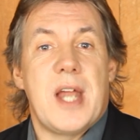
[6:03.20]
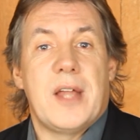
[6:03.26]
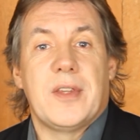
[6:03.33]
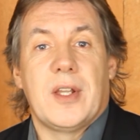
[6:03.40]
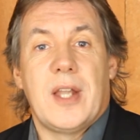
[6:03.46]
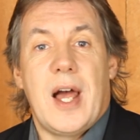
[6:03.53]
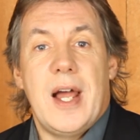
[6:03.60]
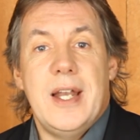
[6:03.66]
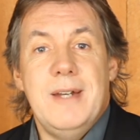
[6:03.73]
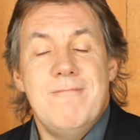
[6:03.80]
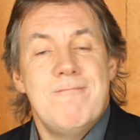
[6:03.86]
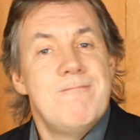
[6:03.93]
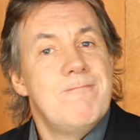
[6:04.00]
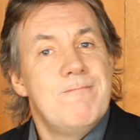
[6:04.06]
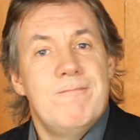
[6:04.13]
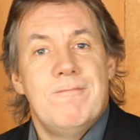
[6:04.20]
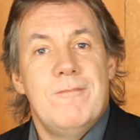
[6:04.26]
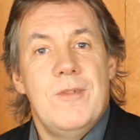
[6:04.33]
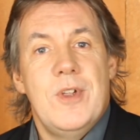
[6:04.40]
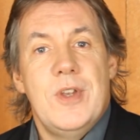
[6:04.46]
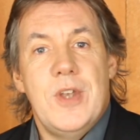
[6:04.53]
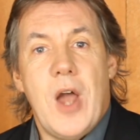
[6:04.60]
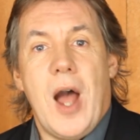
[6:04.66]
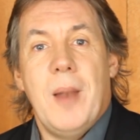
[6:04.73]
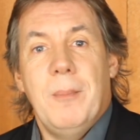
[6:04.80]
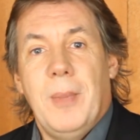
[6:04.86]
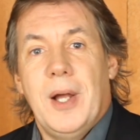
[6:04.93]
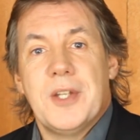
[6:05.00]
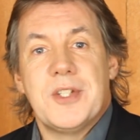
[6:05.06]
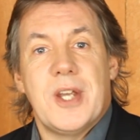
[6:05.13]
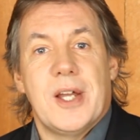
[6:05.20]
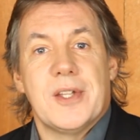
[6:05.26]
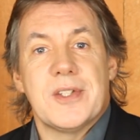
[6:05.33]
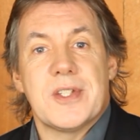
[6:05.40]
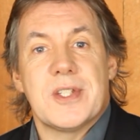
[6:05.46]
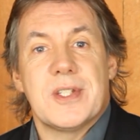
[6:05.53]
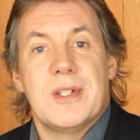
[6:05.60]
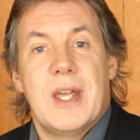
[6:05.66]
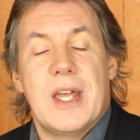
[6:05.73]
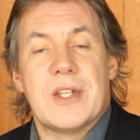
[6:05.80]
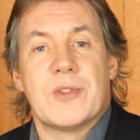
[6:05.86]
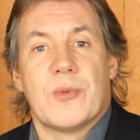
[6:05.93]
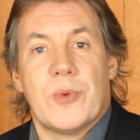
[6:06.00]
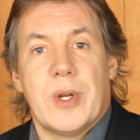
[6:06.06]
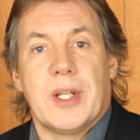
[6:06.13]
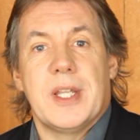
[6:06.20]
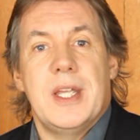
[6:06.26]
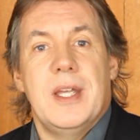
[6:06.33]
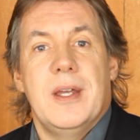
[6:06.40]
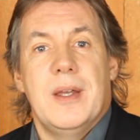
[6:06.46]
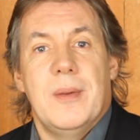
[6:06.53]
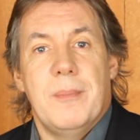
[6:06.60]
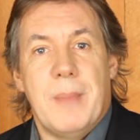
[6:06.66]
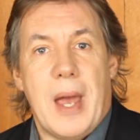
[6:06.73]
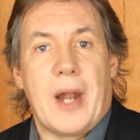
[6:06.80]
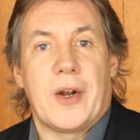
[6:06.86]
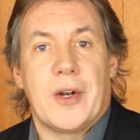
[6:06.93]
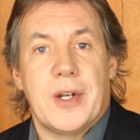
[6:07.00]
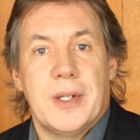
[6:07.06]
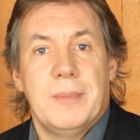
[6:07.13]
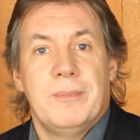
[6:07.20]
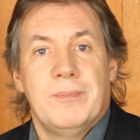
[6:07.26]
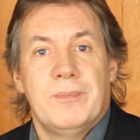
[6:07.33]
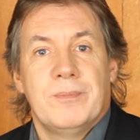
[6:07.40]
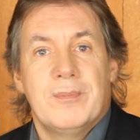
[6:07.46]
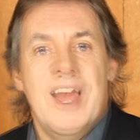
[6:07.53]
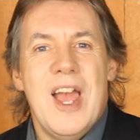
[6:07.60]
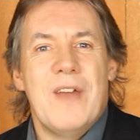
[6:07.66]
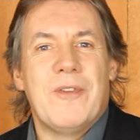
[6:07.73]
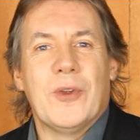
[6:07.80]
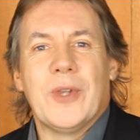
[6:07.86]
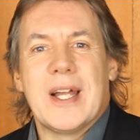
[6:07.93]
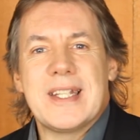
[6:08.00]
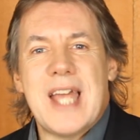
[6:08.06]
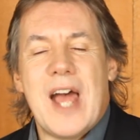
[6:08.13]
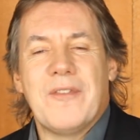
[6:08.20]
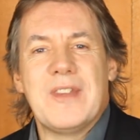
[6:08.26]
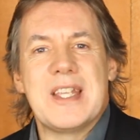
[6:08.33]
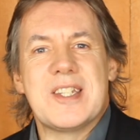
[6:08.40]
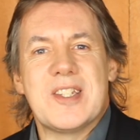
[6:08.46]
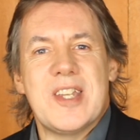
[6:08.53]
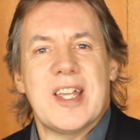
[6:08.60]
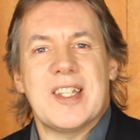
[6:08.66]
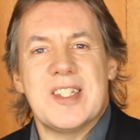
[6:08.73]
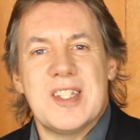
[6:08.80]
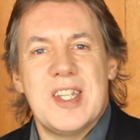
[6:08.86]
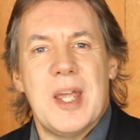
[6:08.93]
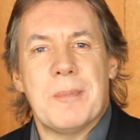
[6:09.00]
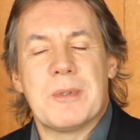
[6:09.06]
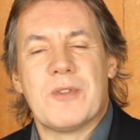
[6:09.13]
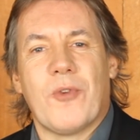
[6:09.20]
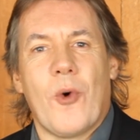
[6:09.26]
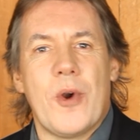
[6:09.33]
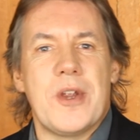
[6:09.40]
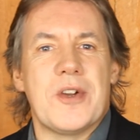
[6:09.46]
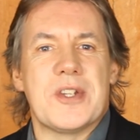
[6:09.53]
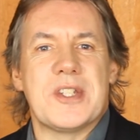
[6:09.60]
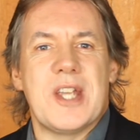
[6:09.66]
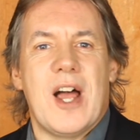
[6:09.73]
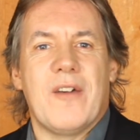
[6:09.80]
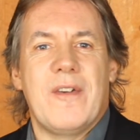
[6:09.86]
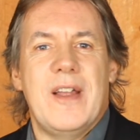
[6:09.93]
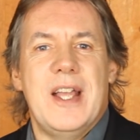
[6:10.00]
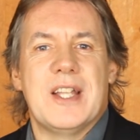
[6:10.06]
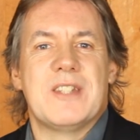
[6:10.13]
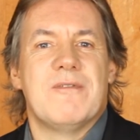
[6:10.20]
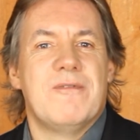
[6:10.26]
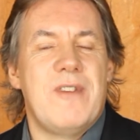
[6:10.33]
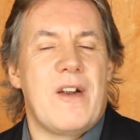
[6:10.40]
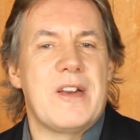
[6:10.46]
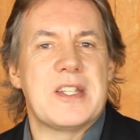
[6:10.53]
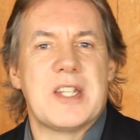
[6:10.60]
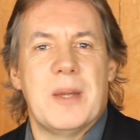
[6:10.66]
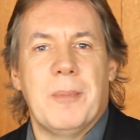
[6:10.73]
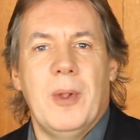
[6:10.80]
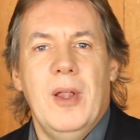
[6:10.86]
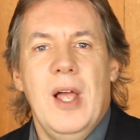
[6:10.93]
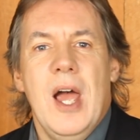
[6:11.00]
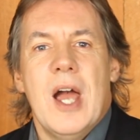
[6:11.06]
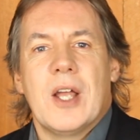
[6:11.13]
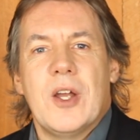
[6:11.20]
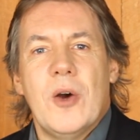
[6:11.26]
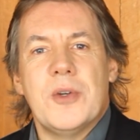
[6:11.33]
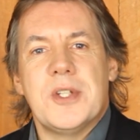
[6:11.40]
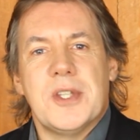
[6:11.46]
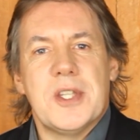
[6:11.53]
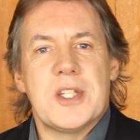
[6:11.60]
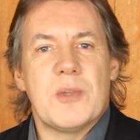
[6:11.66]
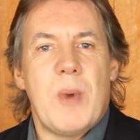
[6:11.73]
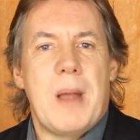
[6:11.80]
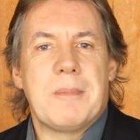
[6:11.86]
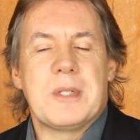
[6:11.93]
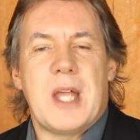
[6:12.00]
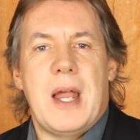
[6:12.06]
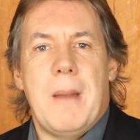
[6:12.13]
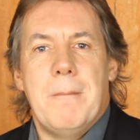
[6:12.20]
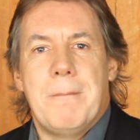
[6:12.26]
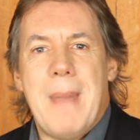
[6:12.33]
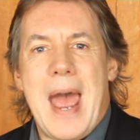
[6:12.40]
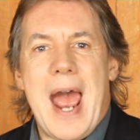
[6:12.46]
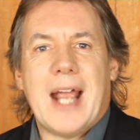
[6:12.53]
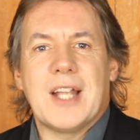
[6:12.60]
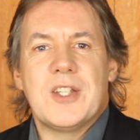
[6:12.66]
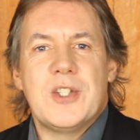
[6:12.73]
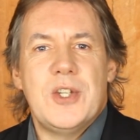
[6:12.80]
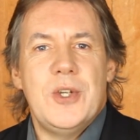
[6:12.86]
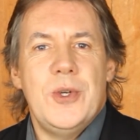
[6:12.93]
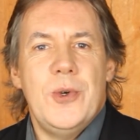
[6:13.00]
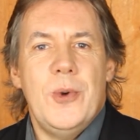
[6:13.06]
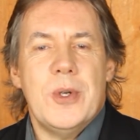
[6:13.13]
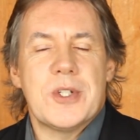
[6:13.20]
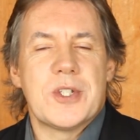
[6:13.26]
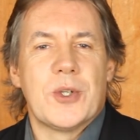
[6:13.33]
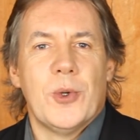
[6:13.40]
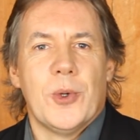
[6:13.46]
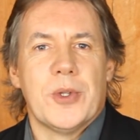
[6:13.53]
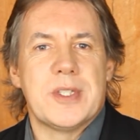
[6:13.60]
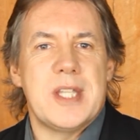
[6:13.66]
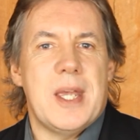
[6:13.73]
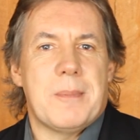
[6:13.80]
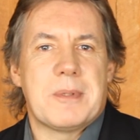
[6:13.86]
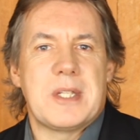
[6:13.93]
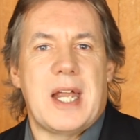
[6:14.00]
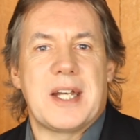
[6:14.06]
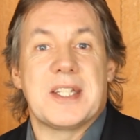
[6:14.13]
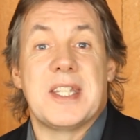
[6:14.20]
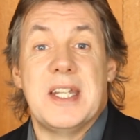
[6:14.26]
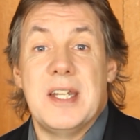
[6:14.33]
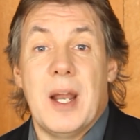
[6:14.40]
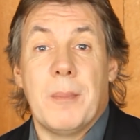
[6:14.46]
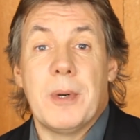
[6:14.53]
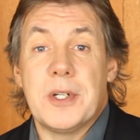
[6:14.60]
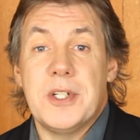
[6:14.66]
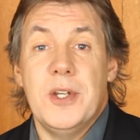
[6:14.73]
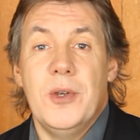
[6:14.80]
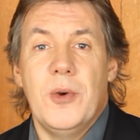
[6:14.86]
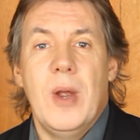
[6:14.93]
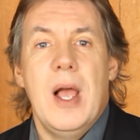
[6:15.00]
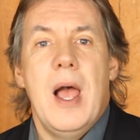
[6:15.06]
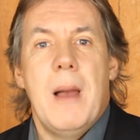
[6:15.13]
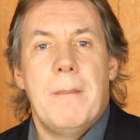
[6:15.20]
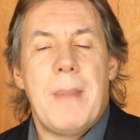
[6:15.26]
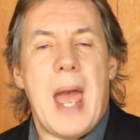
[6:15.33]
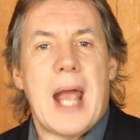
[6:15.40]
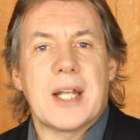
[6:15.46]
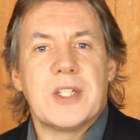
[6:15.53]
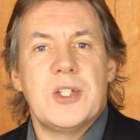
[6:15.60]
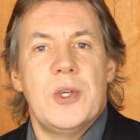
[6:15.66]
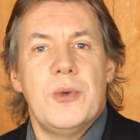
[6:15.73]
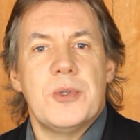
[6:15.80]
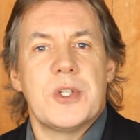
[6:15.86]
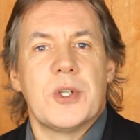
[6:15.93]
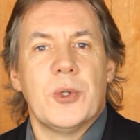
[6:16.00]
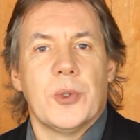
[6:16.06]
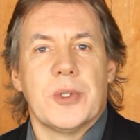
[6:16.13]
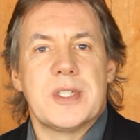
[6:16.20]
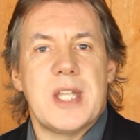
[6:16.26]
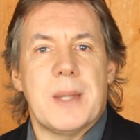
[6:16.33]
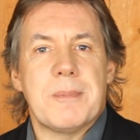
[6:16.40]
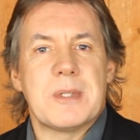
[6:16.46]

down the line, not much else has really mattered. If you'd like to have these six tips for yourself, it's very simple. Go to this website, Back to School Tips. That is the number two, Back to School